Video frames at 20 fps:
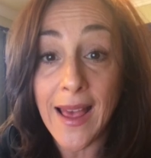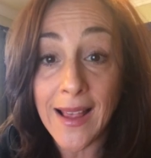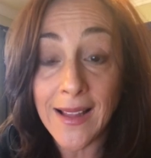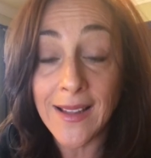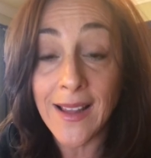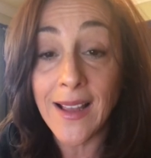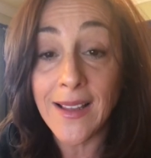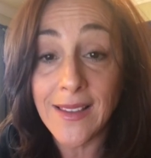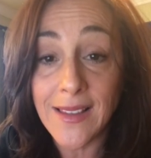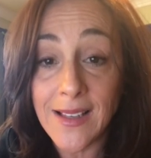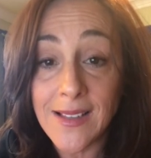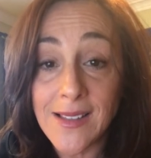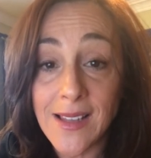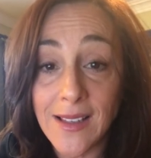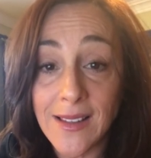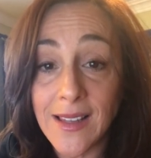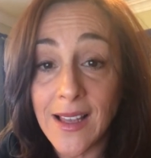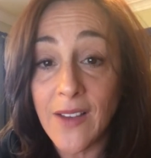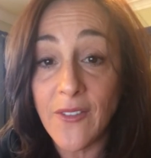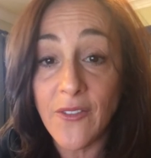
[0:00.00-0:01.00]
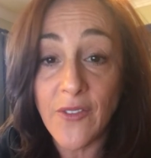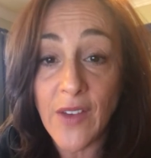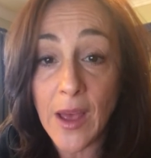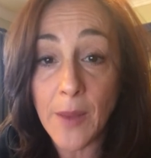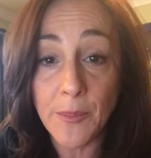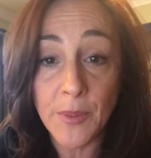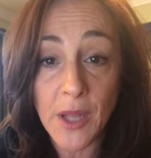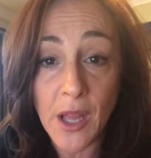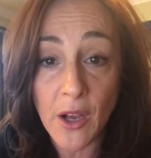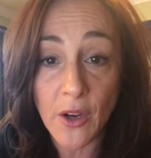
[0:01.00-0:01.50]
Allied things like that,
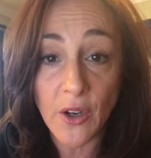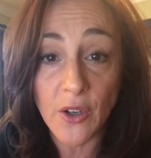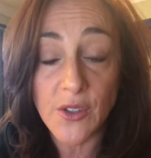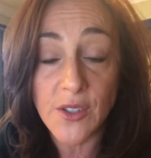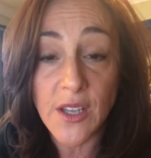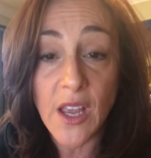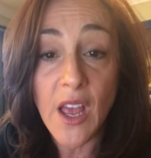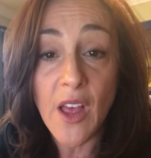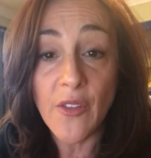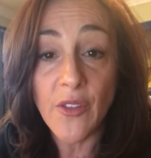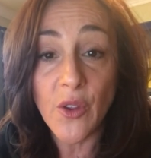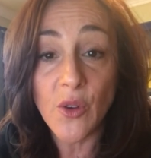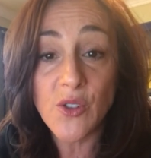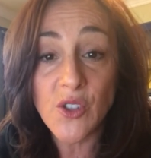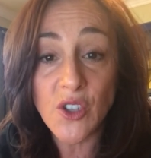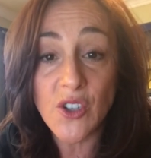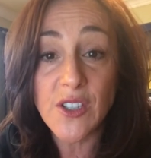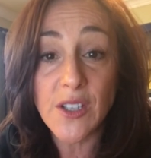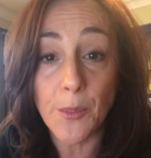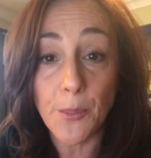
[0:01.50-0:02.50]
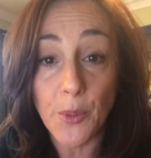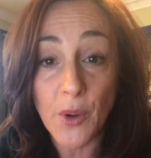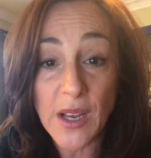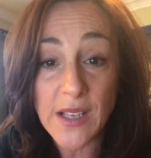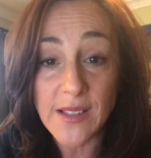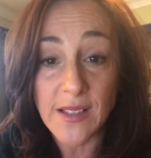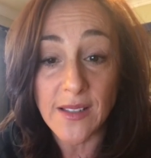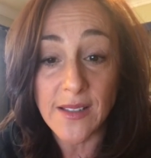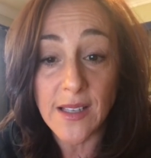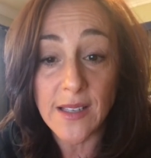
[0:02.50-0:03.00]
fat blockers, those are
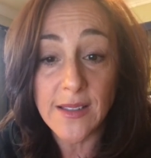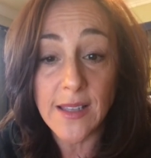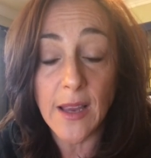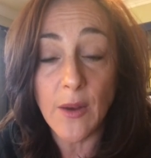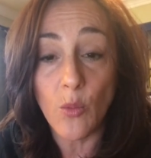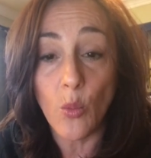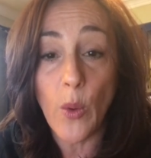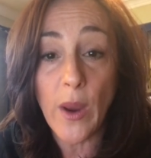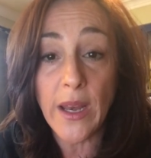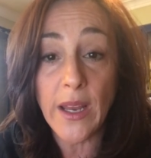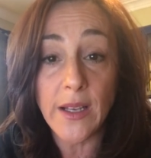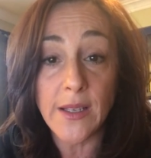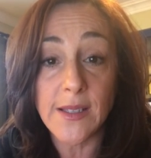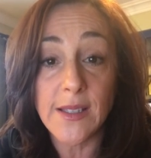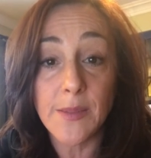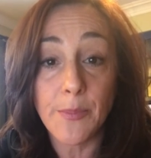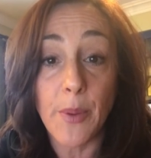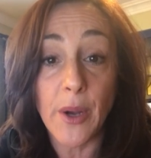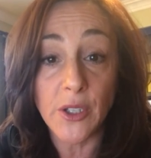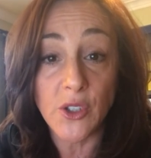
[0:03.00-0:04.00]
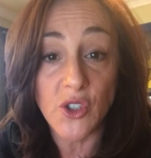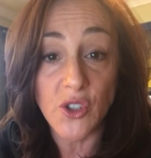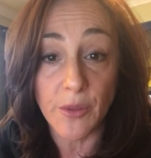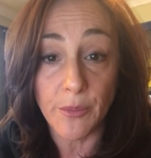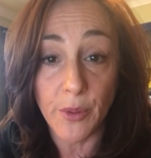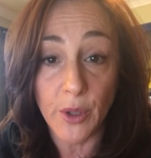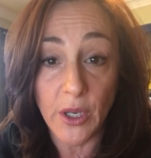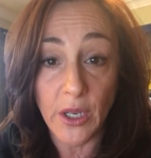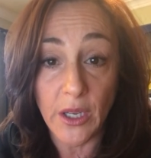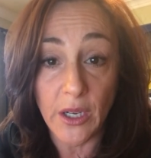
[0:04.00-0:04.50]
suppressants. That's like wetting a sponge
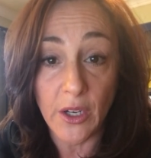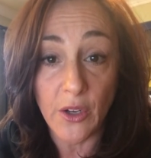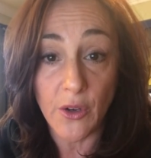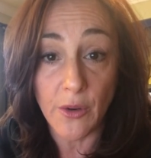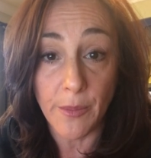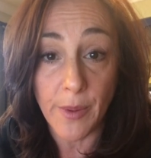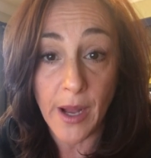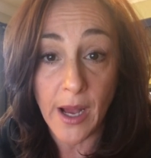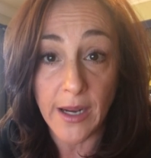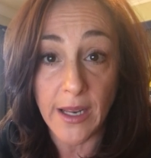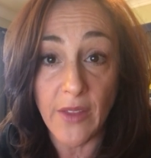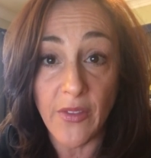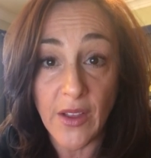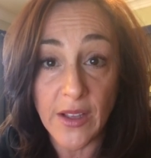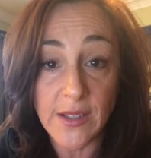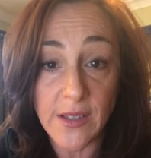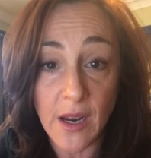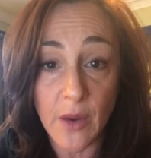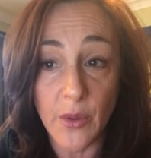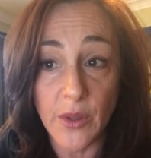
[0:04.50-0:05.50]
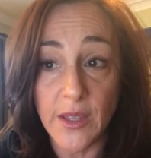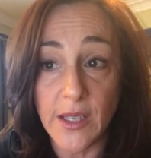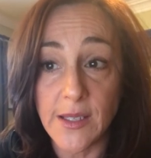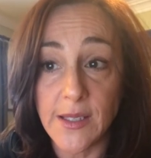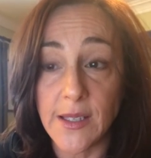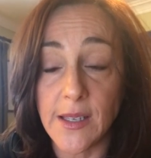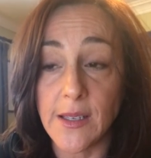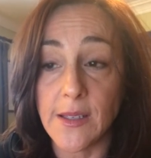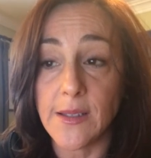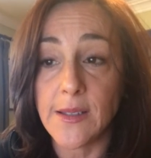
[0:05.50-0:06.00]
and putting it in your body. That's not what
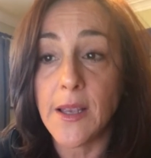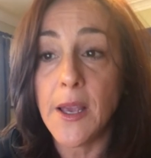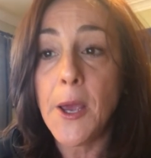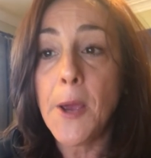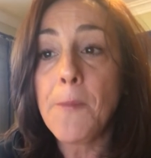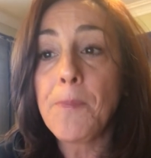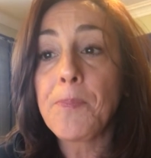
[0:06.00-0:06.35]
this is.